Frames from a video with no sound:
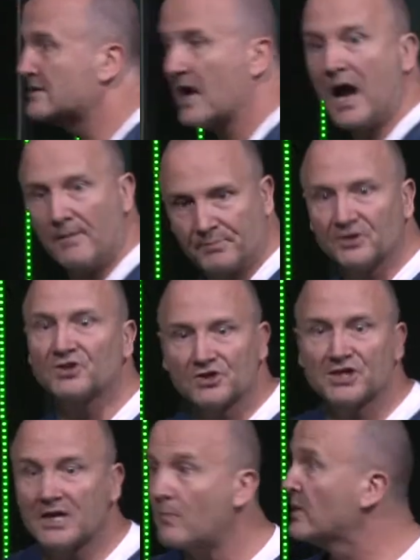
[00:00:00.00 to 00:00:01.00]

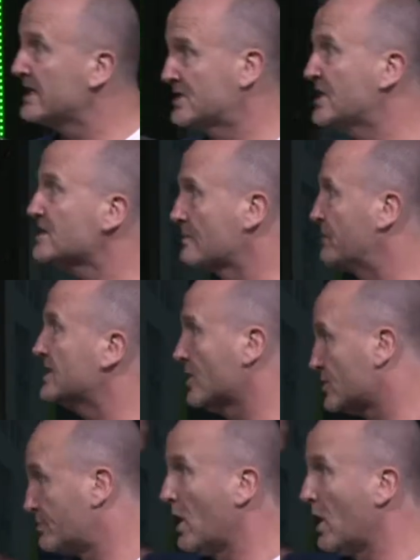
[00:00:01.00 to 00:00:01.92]
carpet. And when Jesus appears, he goes,